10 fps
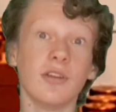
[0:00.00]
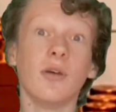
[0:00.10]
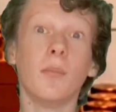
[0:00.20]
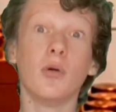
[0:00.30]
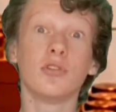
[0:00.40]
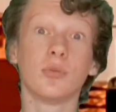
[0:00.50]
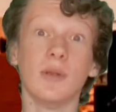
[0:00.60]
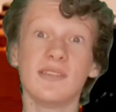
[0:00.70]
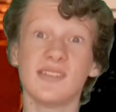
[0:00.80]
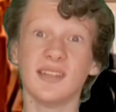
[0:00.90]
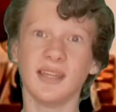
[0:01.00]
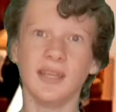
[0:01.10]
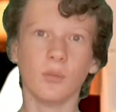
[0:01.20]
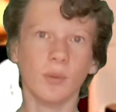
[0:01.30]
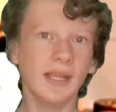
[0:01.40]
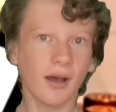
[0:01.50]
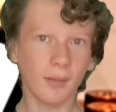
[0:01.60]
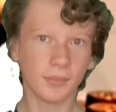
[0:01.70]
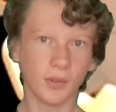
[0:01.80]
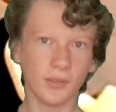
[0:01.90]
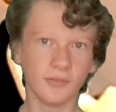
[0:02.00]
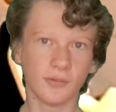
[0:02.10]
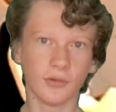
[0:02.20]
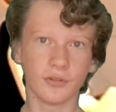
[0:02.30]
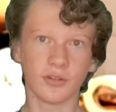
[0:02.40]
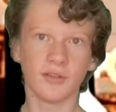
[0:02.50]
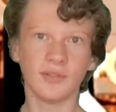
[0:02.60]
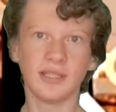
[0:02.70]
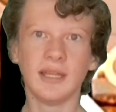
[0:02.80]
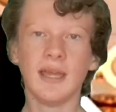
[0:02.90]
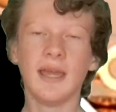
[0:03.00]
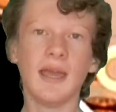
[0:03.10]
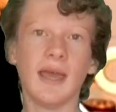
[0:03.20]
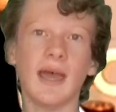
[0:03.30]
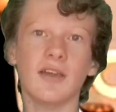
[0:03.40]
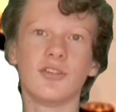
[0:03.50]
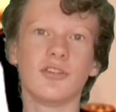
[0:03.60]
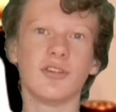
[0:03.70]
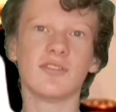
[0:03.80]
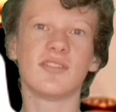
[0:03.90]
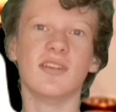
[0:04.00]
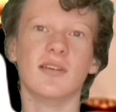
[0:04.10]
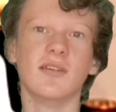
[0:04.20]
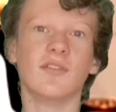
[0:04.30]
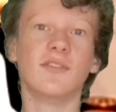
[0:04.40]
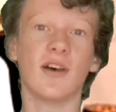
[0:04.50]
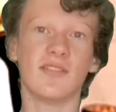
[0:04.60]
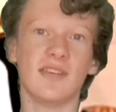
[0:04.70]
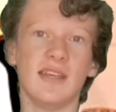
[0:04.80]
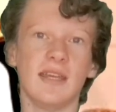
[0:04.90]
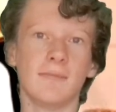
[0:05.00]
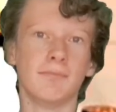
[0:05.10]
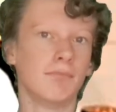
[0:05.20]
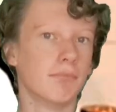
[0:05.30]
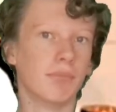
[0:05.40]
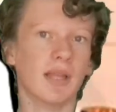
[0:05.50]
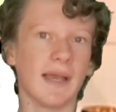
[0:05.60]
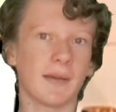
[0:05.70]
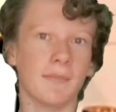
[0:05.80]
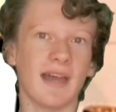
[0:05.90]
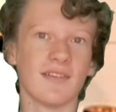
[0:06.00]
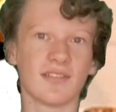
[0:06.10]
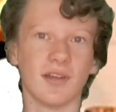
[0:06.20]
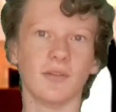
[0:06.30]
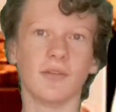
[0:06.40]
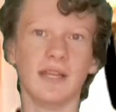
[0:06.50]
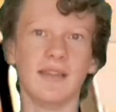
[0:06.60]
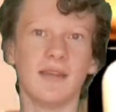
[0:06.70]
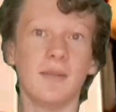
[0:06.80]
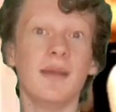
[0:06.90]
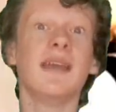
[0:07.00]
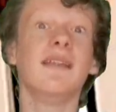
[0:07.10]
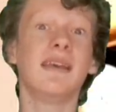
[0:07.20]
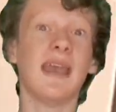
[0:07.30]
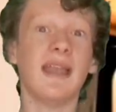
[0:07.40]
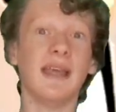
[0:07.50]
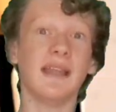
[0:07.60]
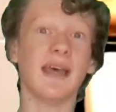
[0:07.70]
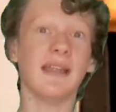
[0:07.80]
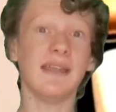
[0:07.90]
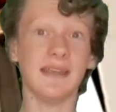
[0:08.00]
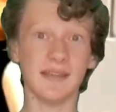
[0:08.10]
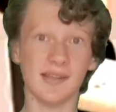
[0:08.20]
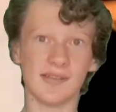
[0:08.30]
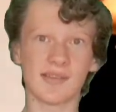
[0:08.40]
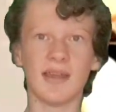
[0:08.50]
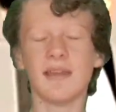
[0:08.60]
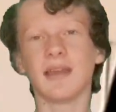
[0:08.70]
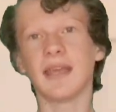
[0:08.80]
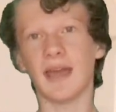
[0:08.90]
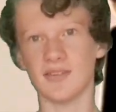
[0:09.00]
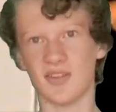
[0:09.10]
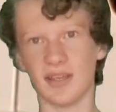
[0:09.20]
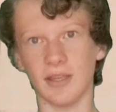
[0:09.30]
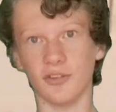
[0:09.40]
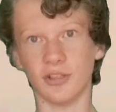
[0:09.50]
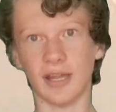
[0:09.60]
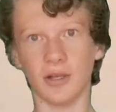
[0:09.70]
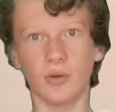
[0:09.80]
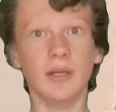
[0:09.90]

the most recently re-uploaded version of it, has just the fuzzy black mass underneath him, indicating that he is casting his shadow.